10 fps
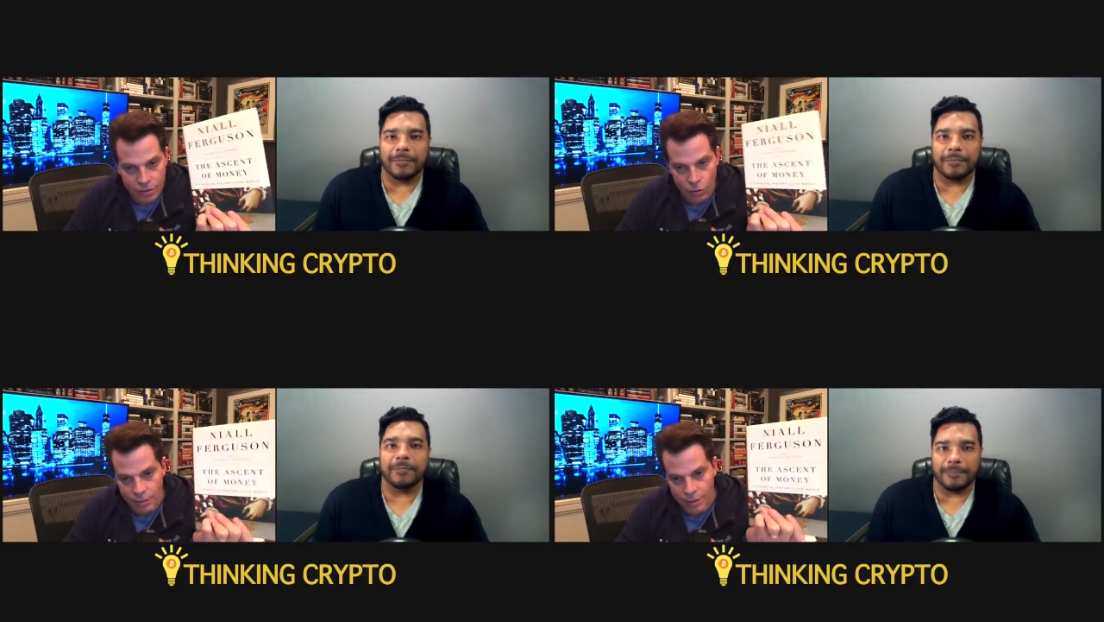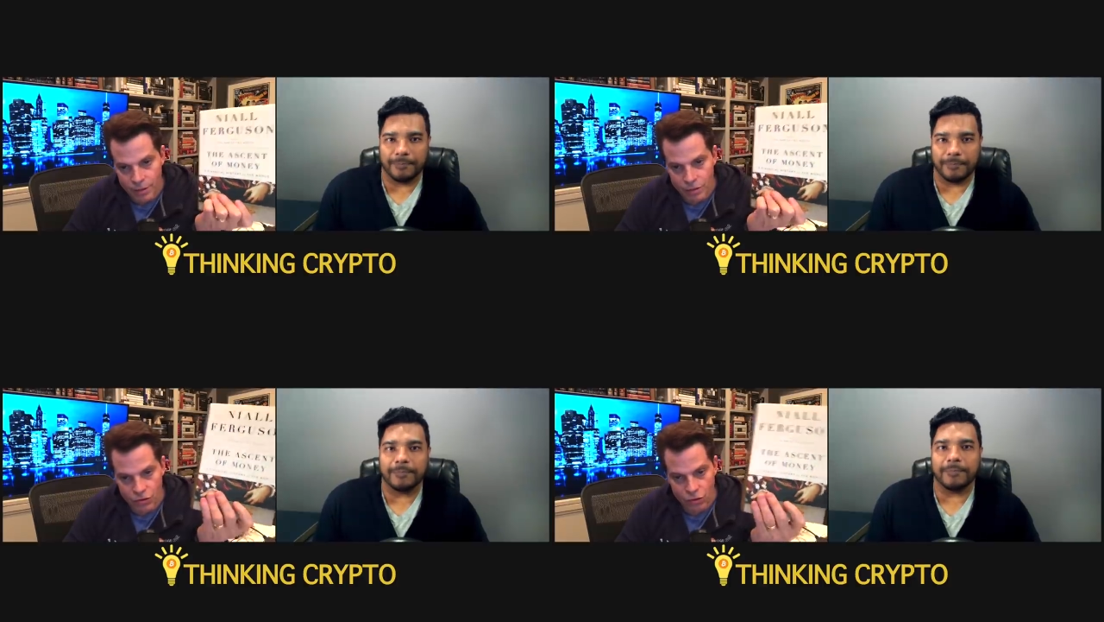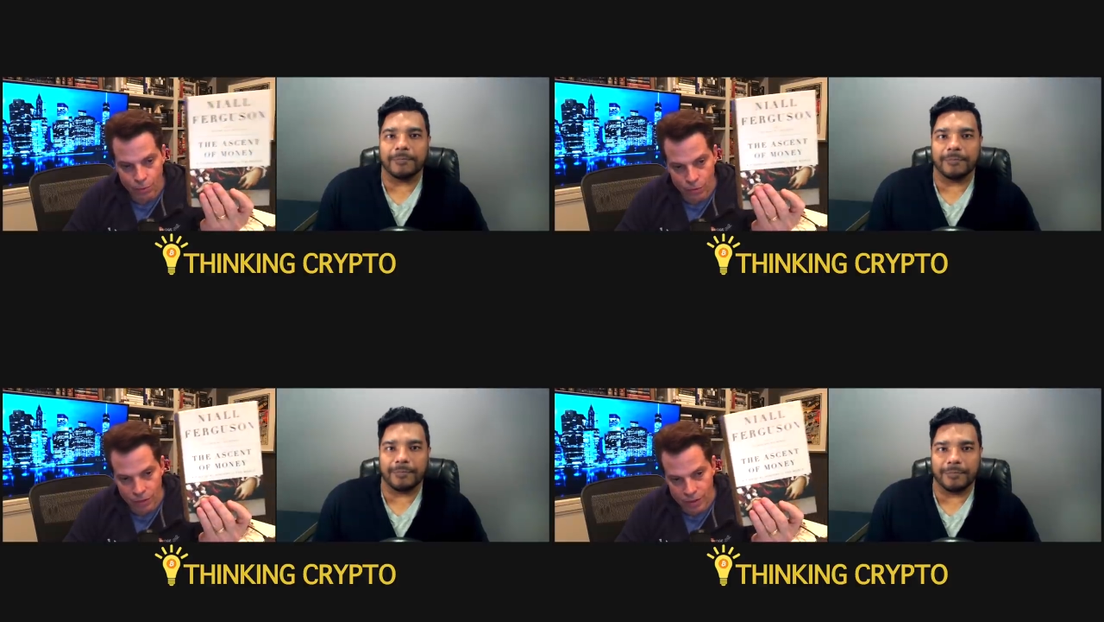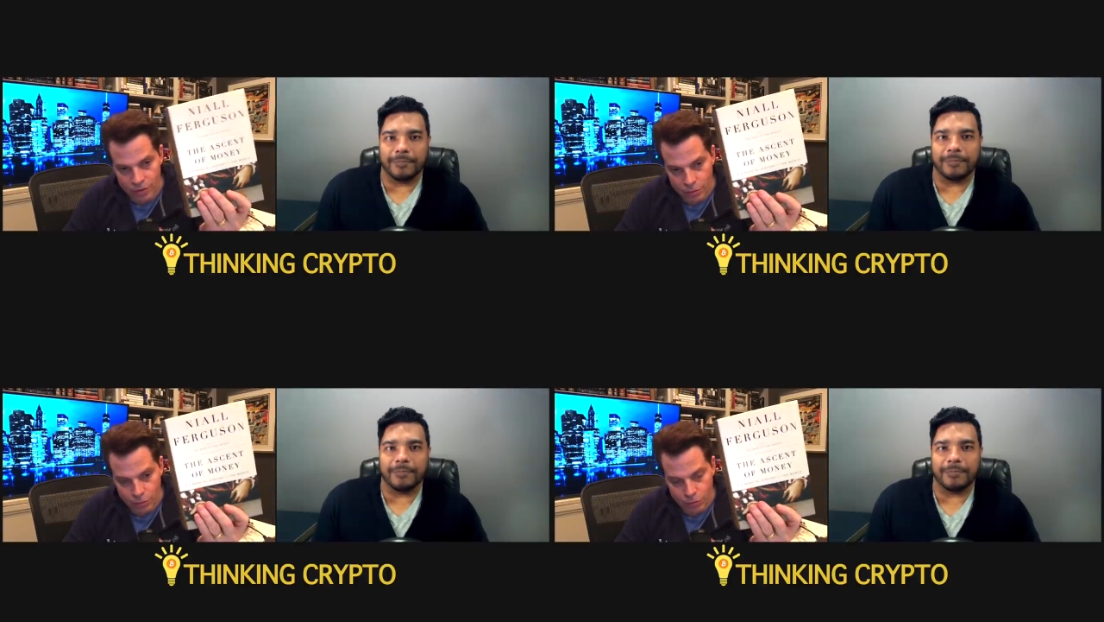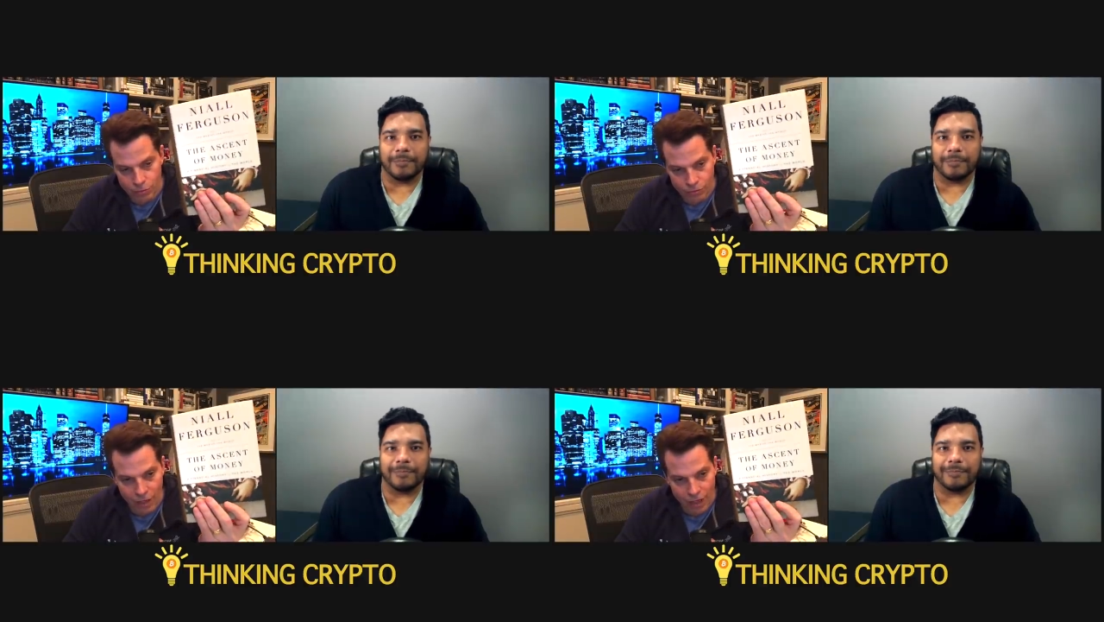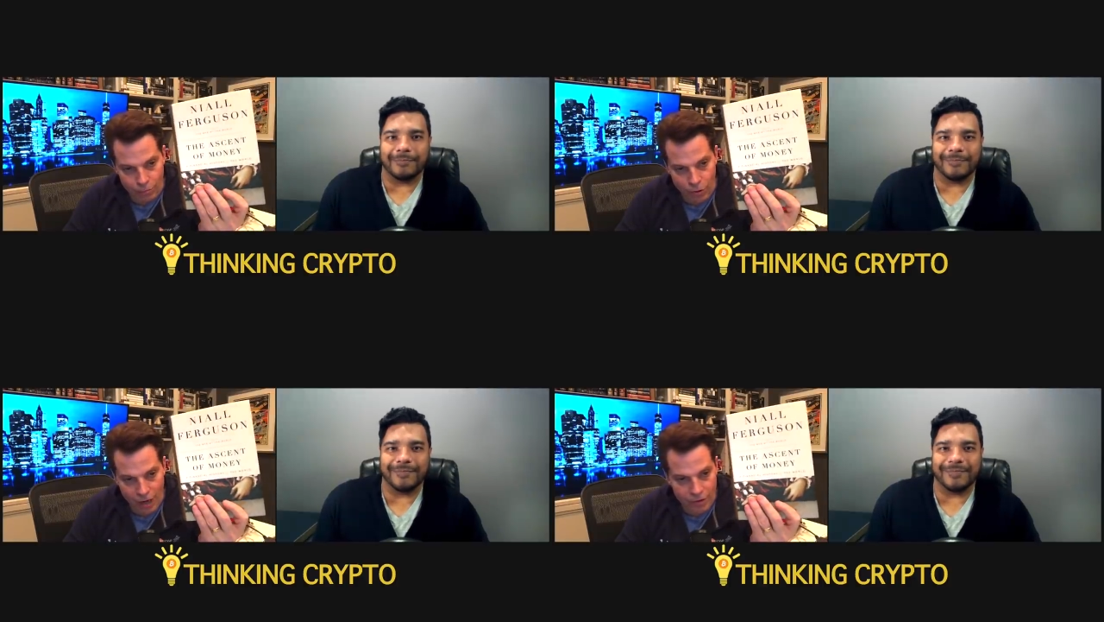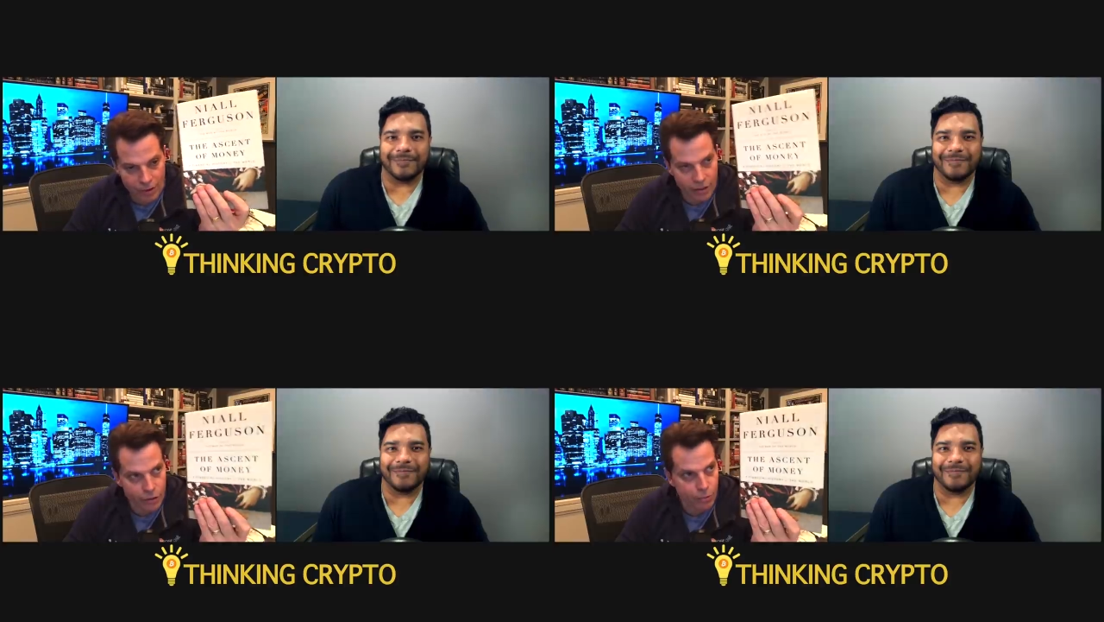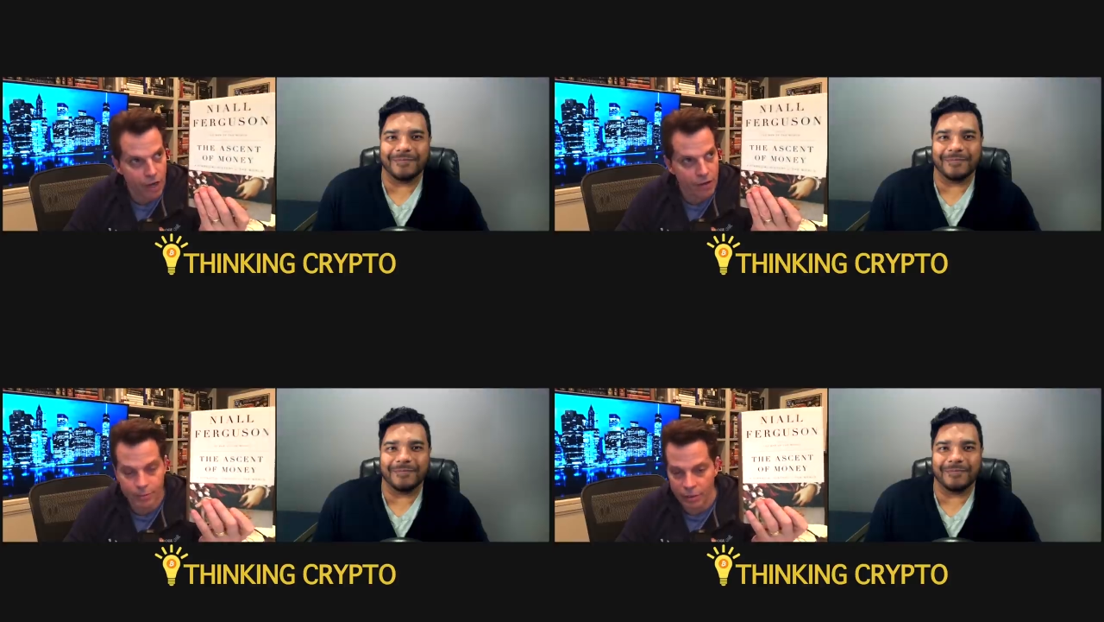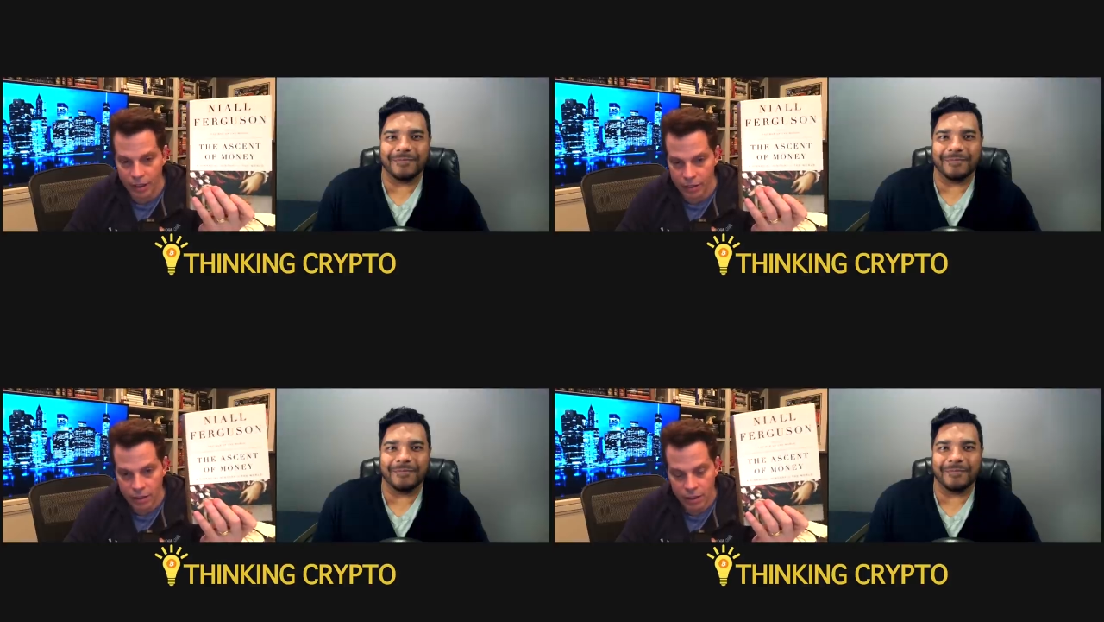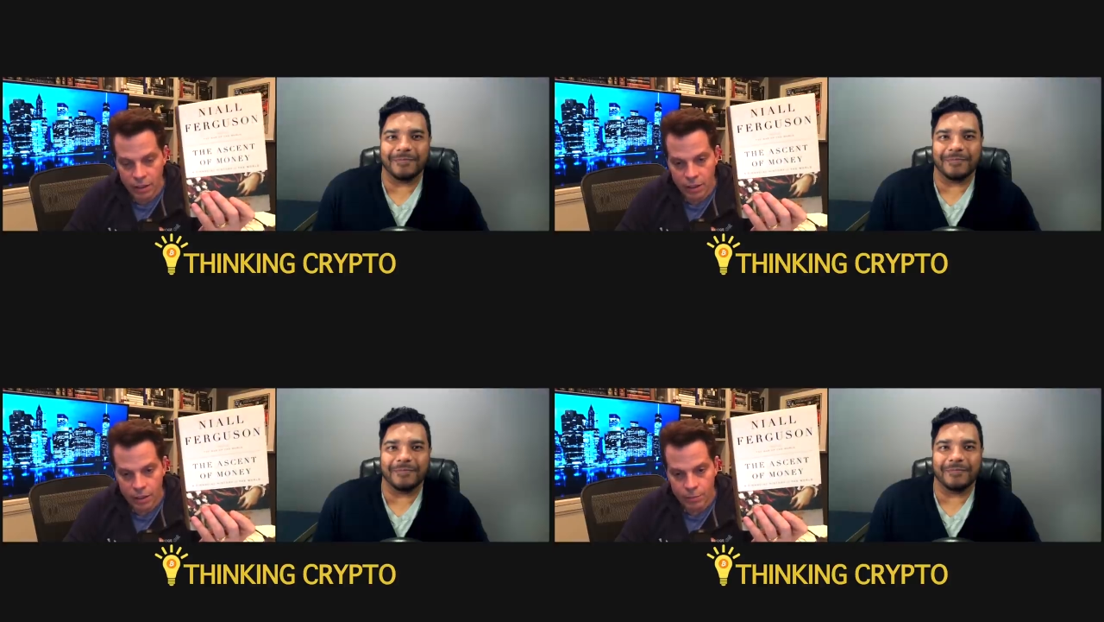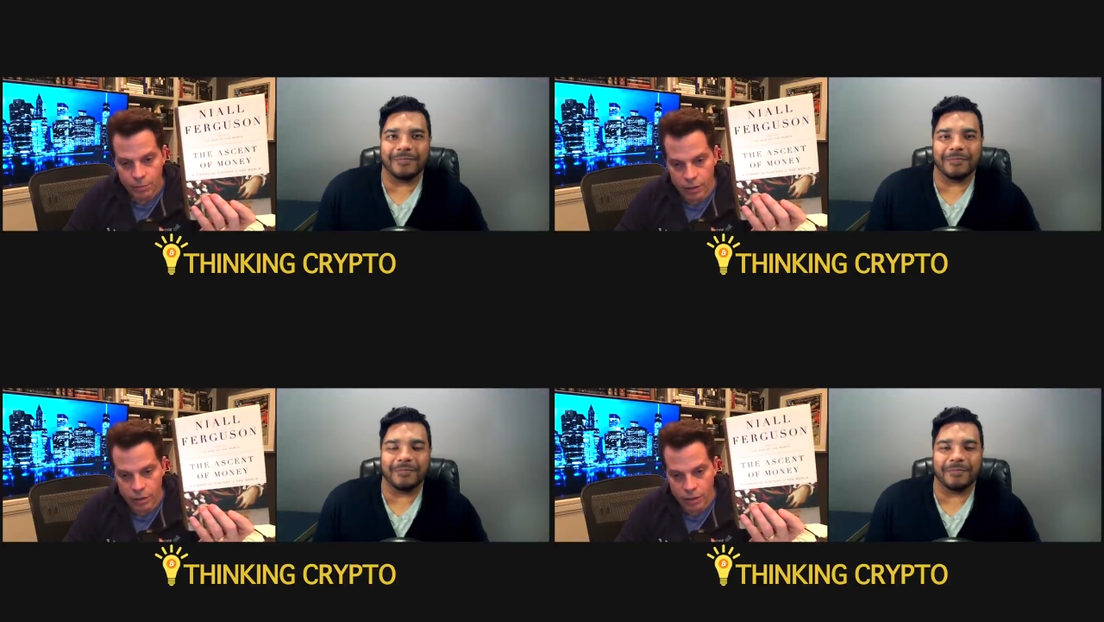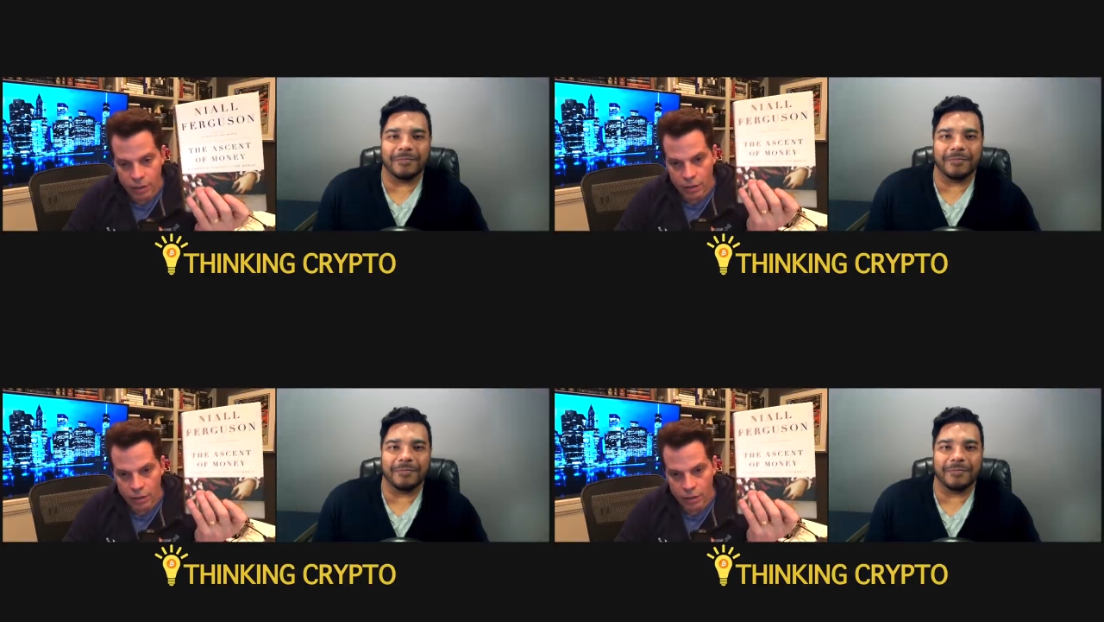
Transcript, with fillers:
Speaker 1: or maybe you're super rich, you're flying privately on your private plane. But